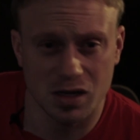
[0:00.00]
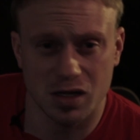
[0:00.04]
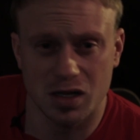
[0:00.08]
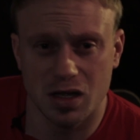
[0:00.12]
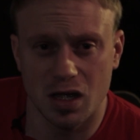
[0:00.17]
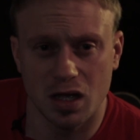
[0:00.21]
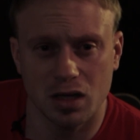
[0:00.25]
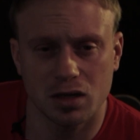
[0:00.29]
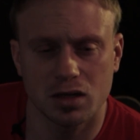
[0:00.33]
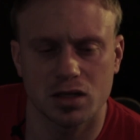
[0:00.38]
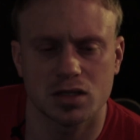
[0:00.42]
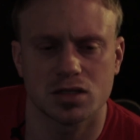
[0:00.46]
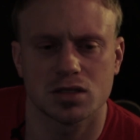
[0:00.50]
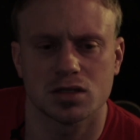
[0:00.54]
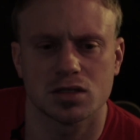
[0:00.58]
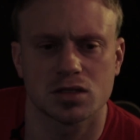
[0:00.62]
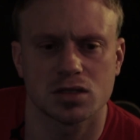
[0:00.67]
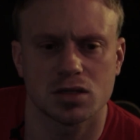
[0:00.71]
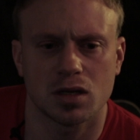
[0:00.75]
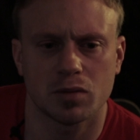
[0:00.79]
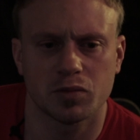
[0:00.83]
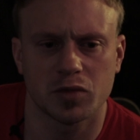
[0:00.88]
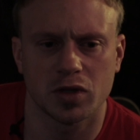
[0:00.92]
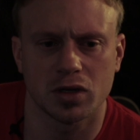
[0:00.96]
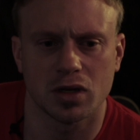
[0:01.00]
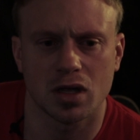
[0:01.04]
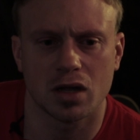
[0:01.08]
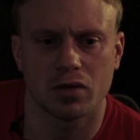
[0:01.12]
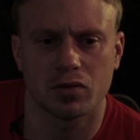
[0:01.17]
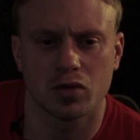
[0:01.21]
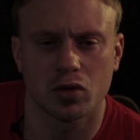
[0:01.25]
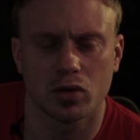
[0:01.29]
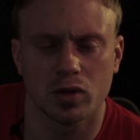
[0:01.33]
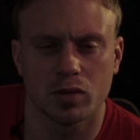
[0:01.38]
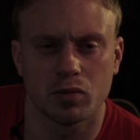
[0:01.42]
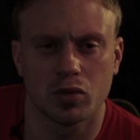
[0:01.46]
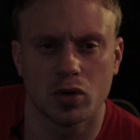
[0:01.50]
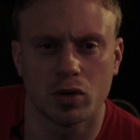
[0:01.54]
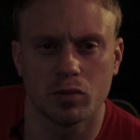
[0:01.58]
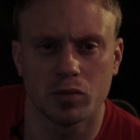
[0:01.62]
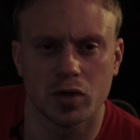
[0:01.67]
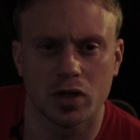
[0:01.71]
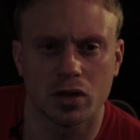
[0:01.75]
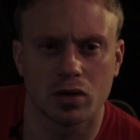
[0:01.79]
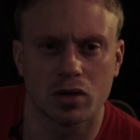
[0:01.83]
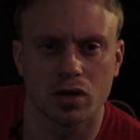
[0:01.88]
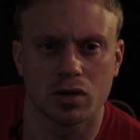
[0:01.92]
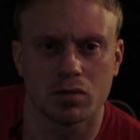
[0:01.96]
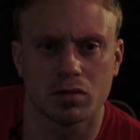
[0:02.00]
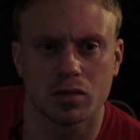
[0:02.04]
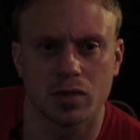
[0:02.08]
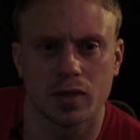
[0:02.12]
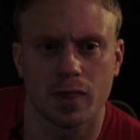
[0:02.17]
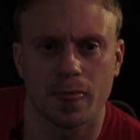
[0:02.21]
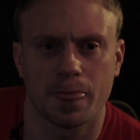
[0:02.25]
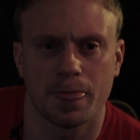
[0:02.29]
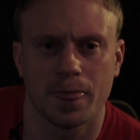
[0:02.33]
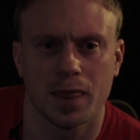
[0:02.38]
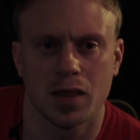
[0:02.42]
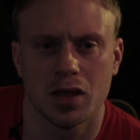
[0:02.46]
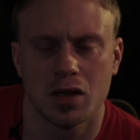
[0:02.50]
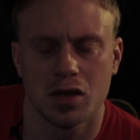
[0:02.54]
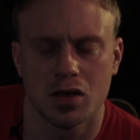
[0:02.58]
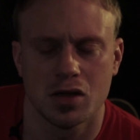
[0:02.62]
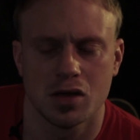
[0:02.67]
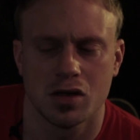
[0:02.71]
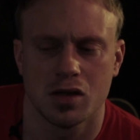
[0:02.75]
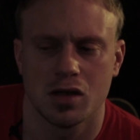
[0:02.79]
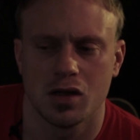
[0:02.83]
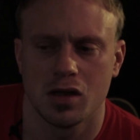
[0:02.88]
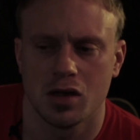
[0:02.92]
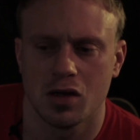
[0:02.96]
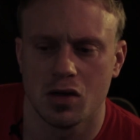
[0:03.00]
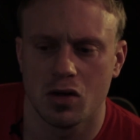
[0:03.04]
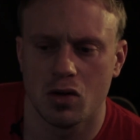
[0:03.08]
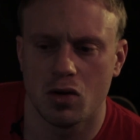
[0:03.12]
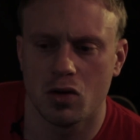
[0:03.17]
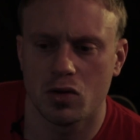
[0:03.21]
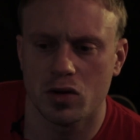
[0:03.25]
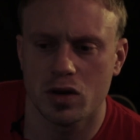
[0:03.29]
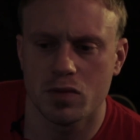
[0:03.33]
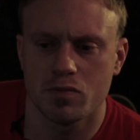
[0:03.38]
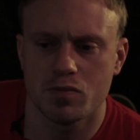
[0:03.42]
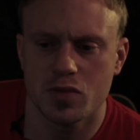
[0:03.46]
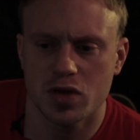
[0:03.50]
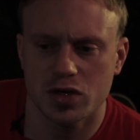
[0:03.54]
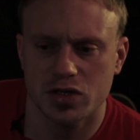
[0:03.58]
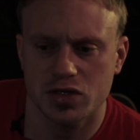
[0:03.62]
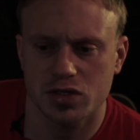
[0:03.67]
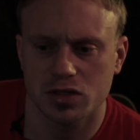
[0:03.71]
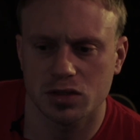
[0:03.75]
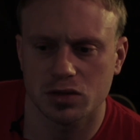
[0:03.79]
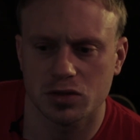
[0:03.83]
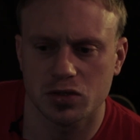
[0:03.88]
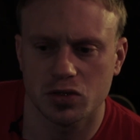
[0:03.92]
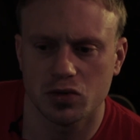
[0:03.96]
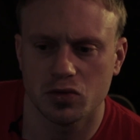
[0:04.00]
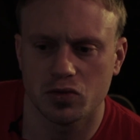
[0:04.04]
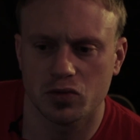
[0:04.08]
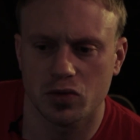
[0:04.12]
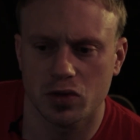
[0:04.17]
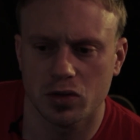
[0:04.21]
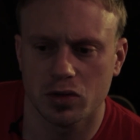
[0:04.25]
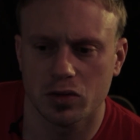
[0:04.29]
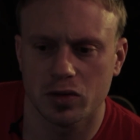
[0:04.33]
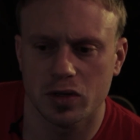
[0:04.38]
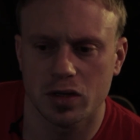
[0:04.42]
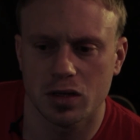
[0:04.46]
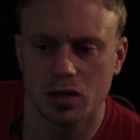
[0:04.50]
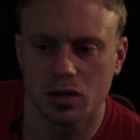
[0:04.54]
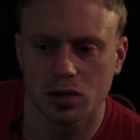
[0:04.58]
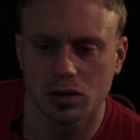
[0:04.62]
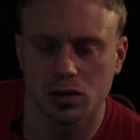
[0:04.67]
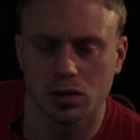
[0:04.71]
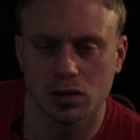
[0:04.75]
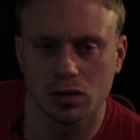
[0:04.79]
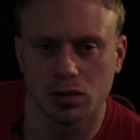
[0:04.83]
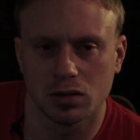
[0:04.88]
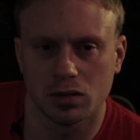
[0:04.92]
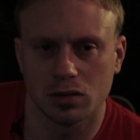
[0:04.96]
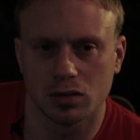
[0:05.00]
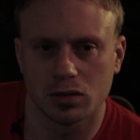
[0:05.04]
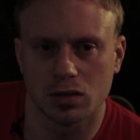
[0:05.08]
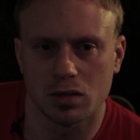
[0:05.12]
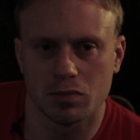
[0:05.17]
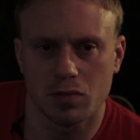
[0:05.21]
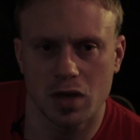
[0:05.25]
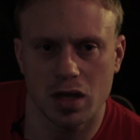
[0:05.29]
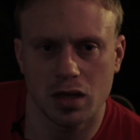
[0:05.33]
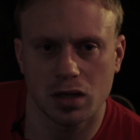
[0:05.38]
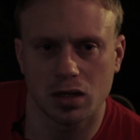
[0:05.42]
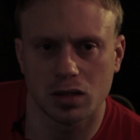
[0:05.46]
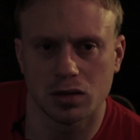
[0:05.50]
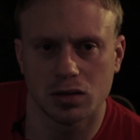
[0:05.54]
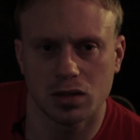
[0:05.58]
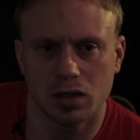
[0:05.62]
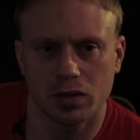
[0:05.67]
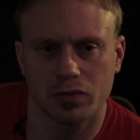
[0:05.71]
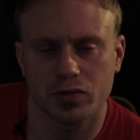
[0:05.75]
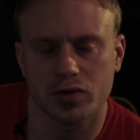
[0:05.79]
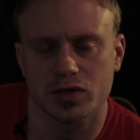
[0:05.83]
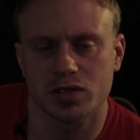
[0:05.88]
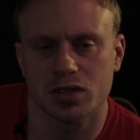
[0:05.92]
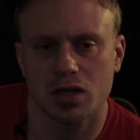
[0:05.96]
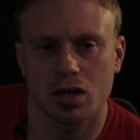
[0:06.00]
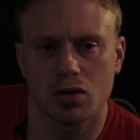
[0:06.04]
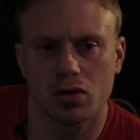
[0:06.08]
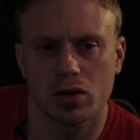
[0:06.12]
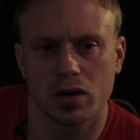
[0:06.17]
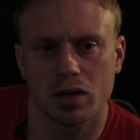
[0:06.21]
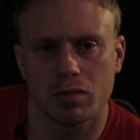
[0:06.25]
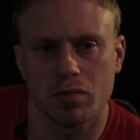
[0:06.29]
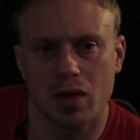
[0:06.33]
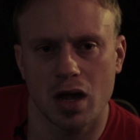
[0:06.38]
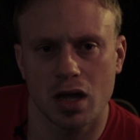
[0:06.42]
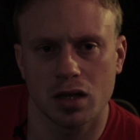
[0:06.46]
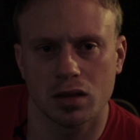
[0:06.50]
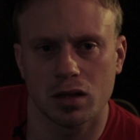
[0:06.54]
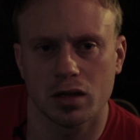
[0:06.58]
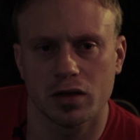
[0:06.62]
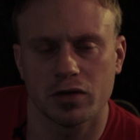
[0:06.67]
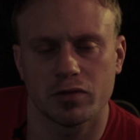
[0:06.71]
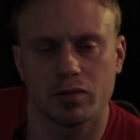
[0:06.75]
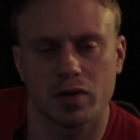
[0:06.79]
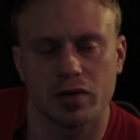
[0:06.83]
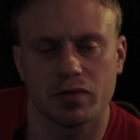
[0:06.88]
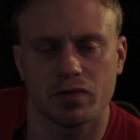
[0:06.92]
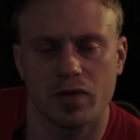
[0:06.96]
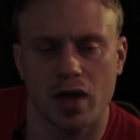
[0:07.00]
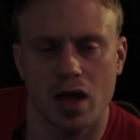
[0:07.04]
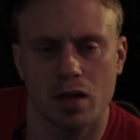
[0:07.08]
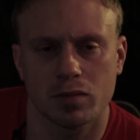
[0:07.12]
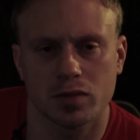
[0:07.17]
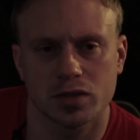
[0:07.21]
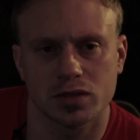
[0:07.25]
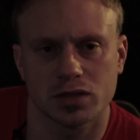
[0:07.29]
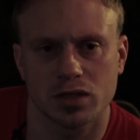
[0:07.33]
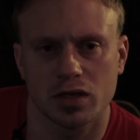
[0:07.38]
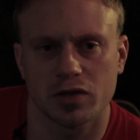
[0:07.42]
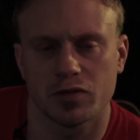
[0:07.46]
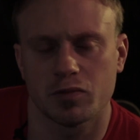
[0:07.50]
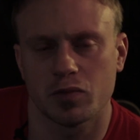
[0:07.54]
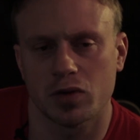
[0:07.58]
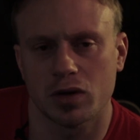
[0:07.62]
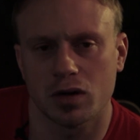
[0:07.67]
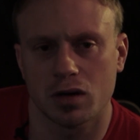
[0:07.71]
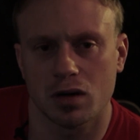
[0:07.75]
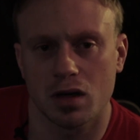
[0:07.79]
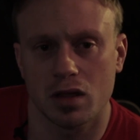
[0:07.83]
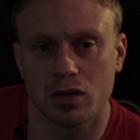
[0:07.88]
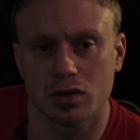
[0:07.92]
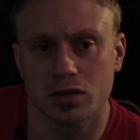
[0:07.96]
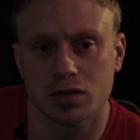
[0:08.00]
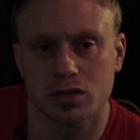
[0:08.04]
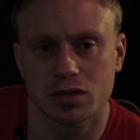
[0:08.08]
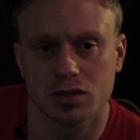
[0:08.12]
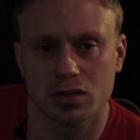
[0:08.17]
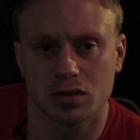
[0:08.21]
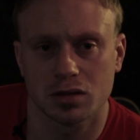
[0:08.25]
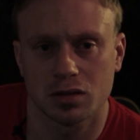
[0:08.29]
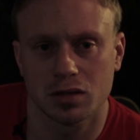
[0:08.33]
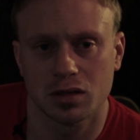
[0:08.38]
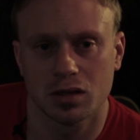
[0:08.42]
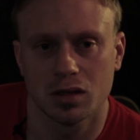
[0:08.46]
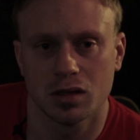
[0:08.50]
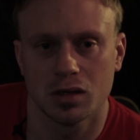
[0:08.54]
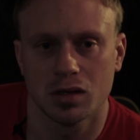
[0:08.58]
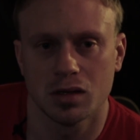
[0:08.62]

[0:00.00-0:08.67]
Again, this is something that really put me on a mission to make a difference, not only in my life, my family's life, but in others.